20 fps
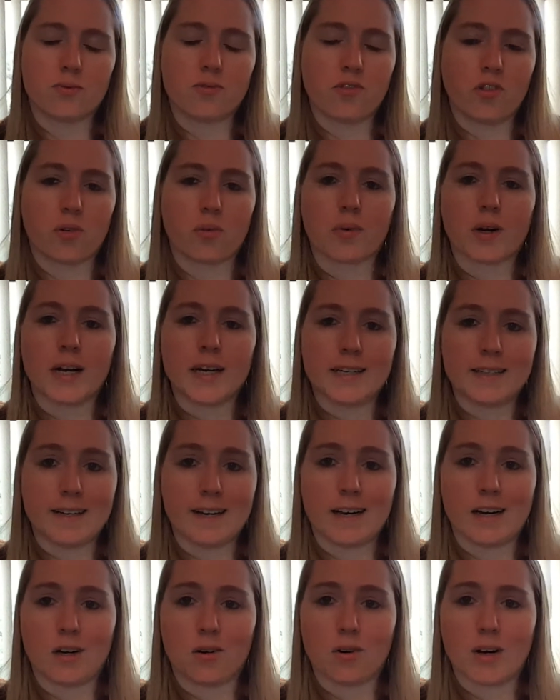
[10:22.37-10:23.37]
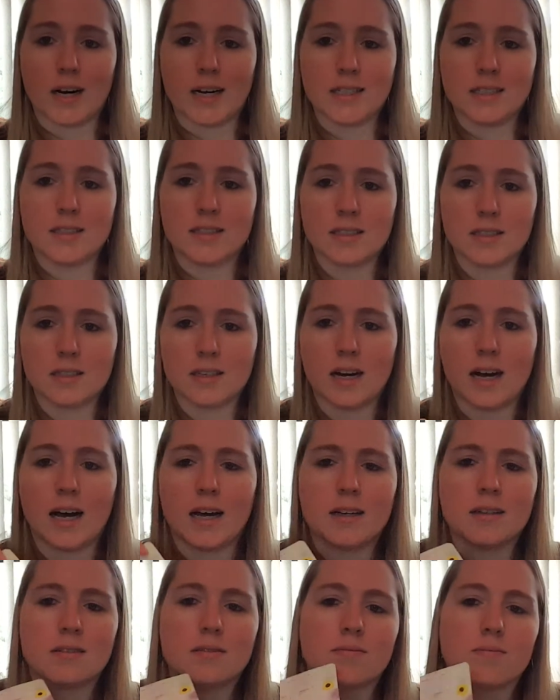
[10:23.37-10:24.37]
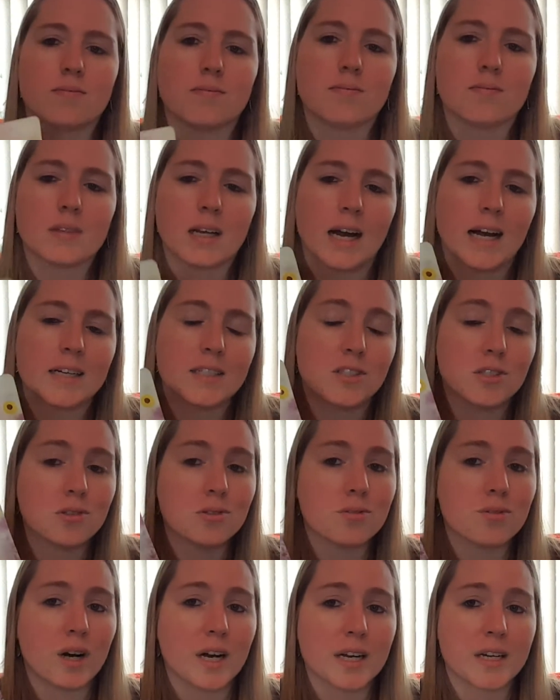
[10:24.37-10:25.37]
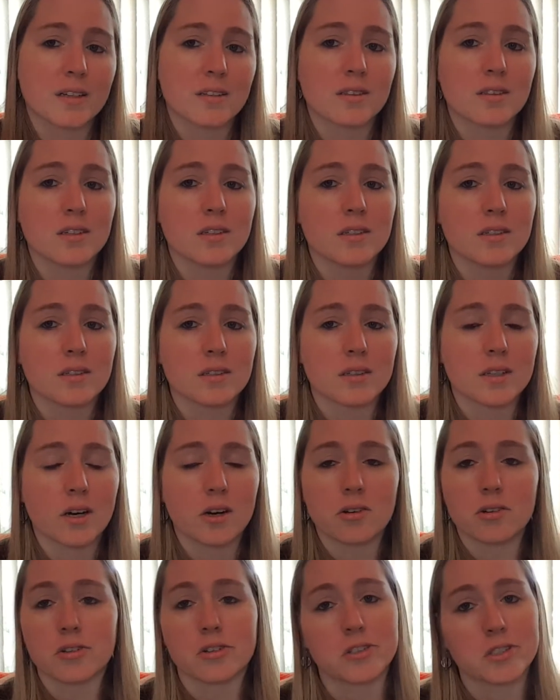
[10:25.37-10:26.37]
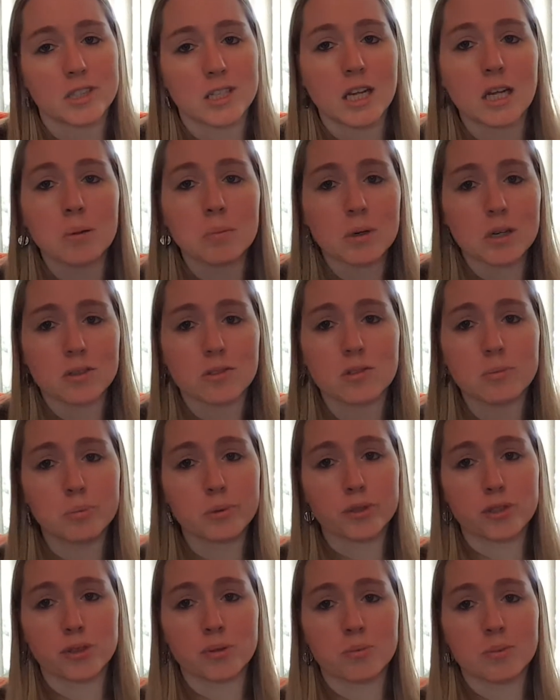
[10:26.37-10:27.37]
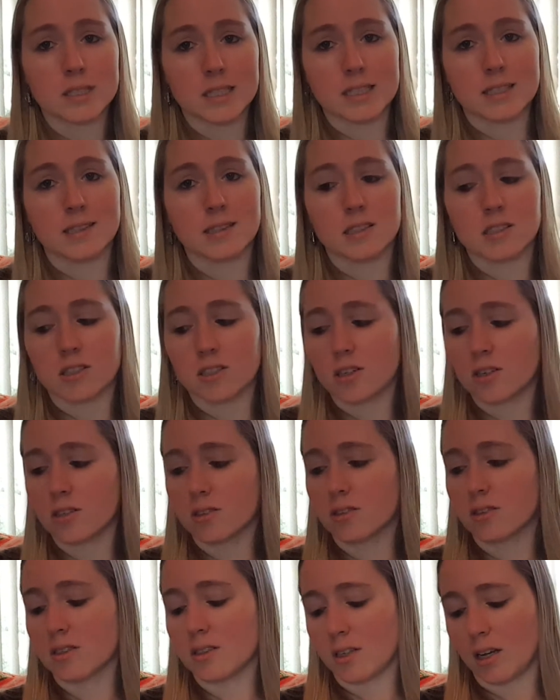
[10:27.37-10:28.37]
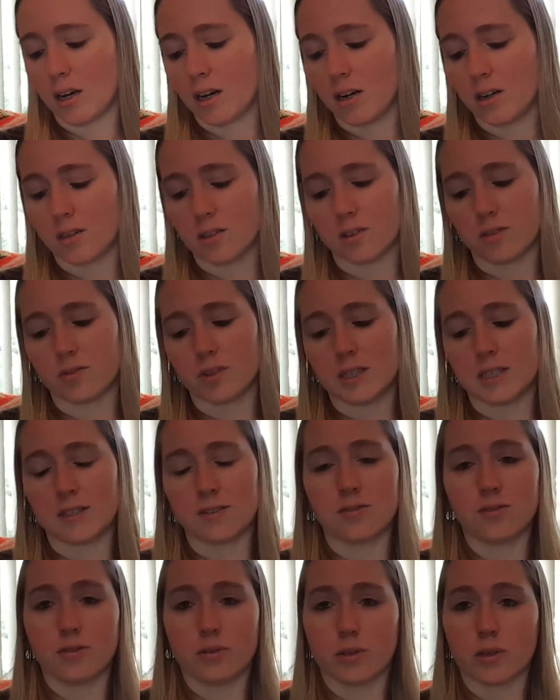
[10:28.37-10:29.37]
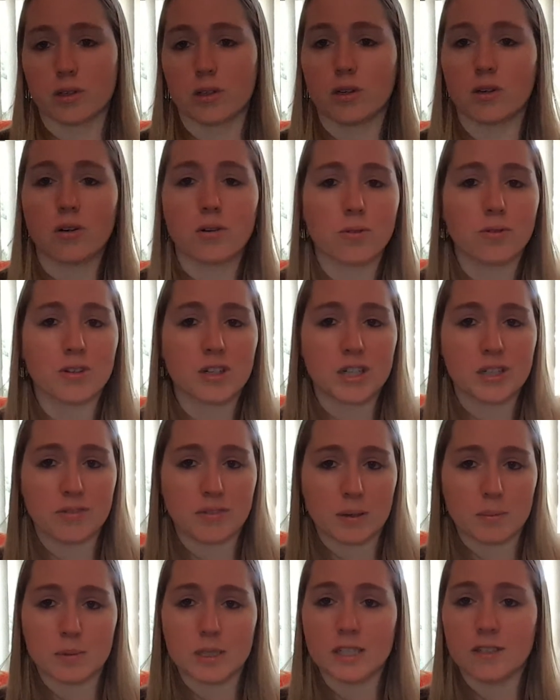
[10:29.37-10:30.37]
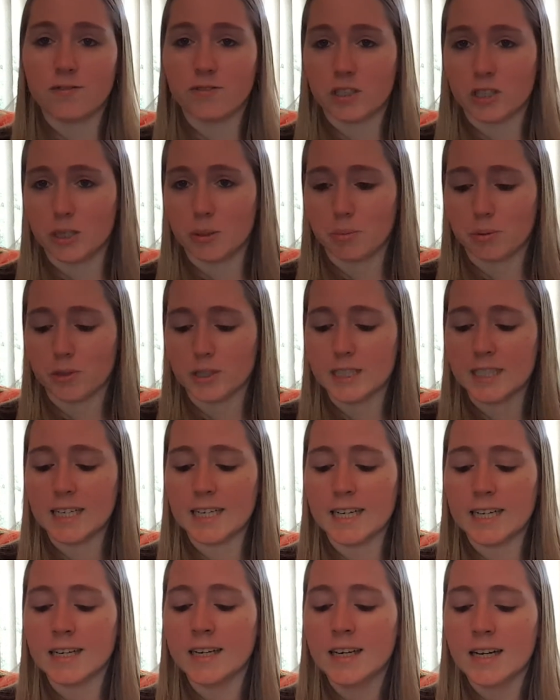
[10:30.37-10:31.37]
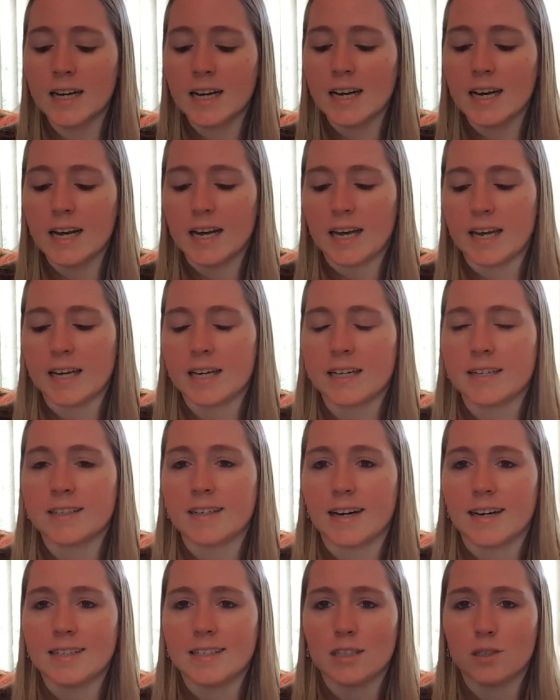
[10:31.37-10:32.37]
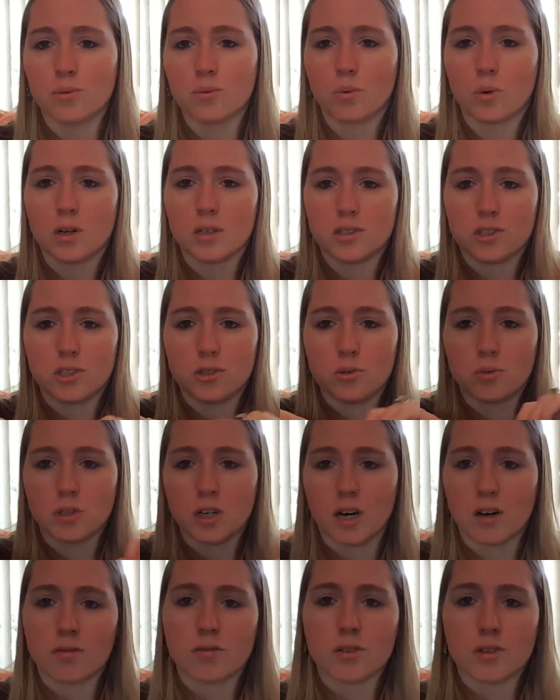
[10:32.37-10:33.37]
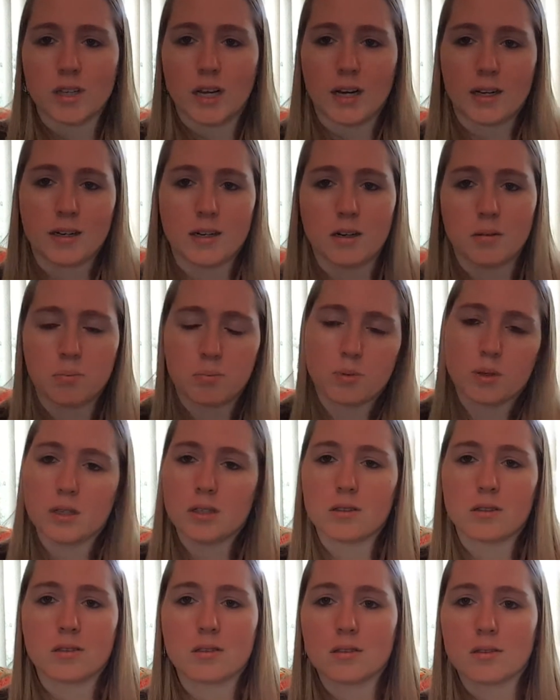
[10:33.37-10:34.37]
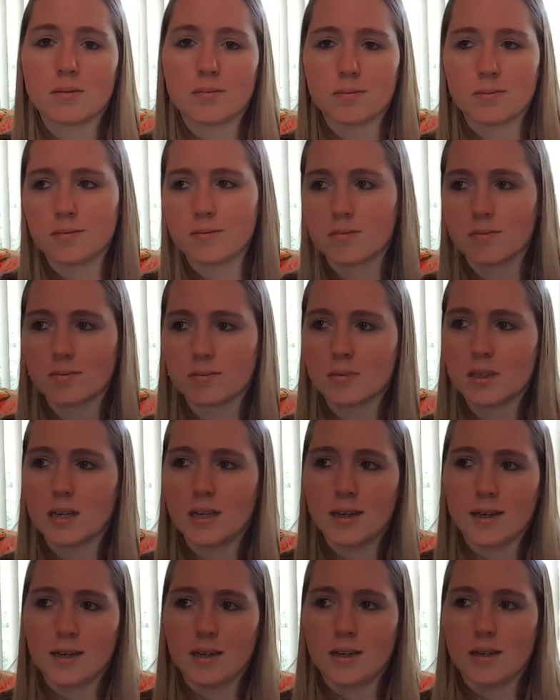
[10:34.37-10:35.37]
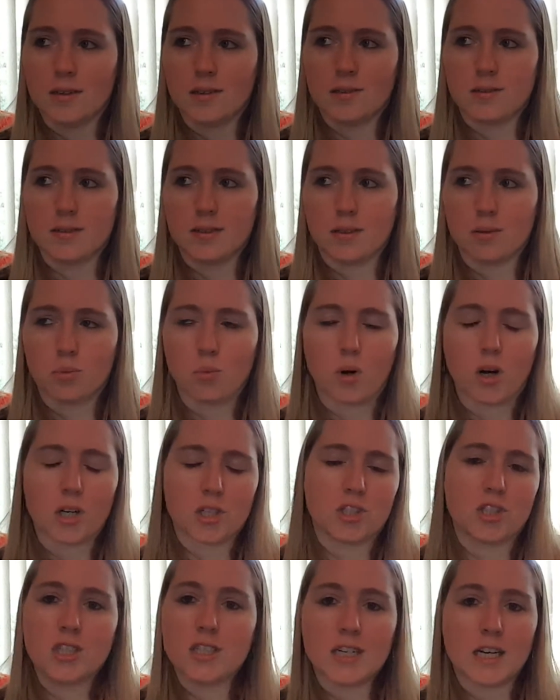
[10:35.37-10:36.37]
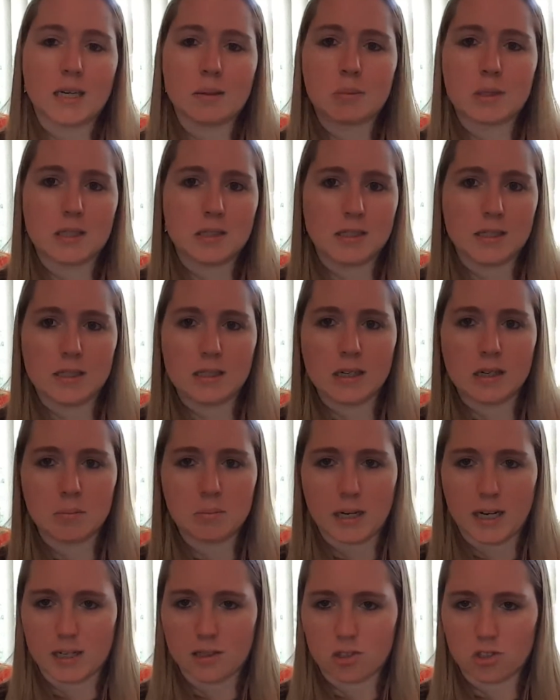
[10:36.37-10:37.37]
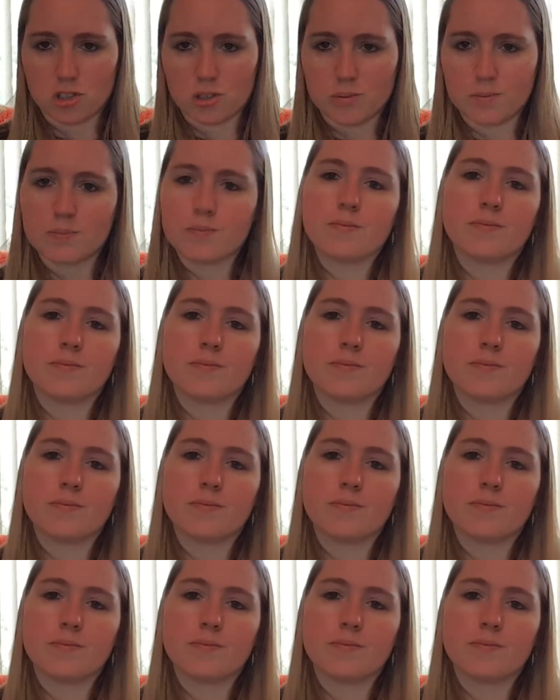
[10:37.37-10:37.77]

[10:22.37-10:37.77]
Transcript: For right now, I do like the color scheme of the Blooms inserts. They're very floral, very feminine, very pretty. And I didn't want to cover that up with washi tape that did not match.